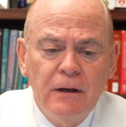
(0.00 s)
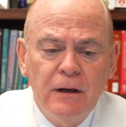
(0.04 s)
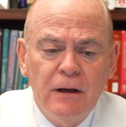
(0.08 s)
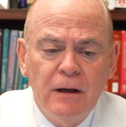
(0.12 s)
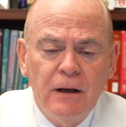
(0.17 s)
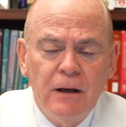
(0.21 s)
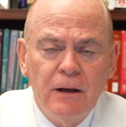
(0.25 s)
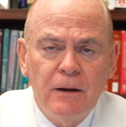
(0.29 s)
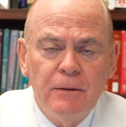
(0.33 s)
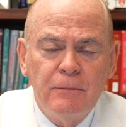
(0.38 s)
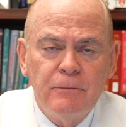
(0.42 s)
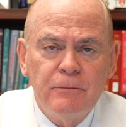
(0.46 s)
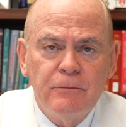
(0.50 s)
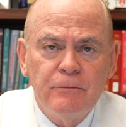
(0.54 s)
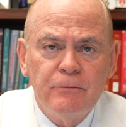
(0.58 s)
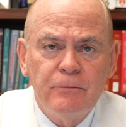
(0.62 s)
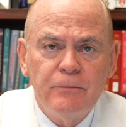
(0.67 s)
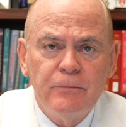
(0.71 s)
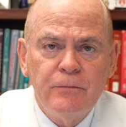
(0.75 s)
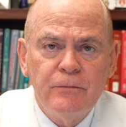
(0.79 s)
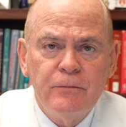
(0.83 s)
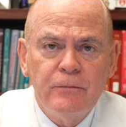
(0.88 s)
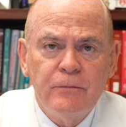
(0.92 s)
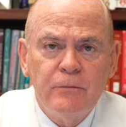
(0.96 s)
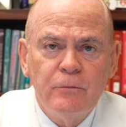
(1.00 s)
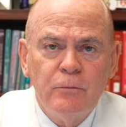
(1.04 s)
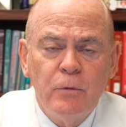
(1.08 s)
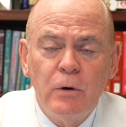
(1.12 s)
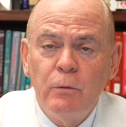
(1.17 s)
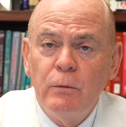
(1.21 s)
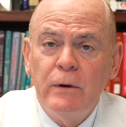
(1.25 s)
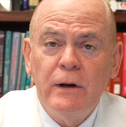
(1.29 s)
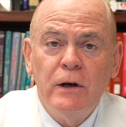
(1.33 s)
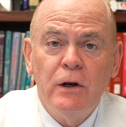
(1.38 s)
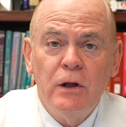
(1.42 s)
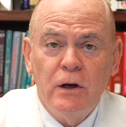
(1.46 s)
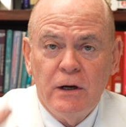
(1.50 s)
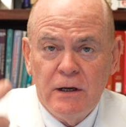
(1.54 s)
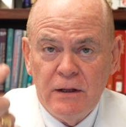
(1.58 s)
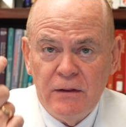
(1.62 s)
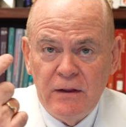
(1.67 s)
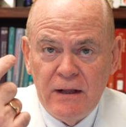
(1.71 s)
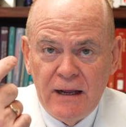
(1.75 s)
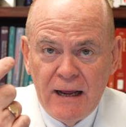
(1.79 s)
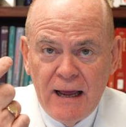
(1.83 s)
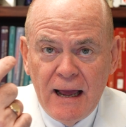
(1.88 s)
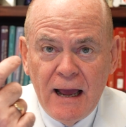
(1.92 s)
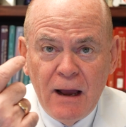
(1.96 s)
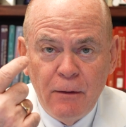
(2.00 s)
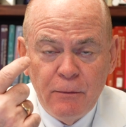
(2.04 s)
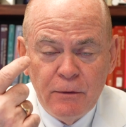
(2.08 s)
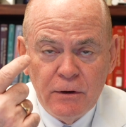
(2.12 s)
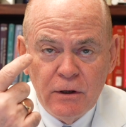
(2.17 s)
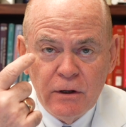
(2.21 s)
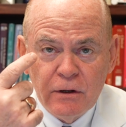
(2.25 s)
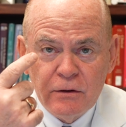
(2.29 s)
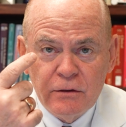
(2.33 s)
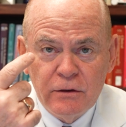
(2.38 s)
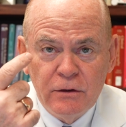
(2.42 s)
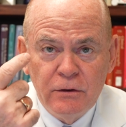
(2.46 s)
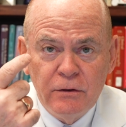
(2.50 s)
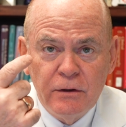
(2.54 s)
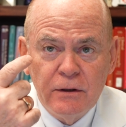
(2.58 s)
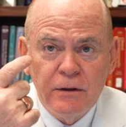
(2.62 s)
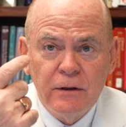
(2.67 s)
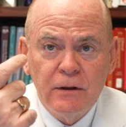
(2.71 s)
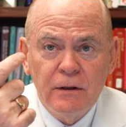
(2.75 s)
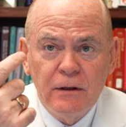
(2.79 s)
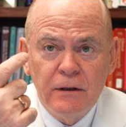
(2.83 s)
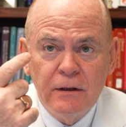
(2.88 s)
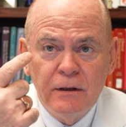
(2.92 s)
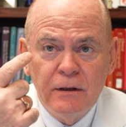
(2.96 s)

Um, when we look in the eye, we look through the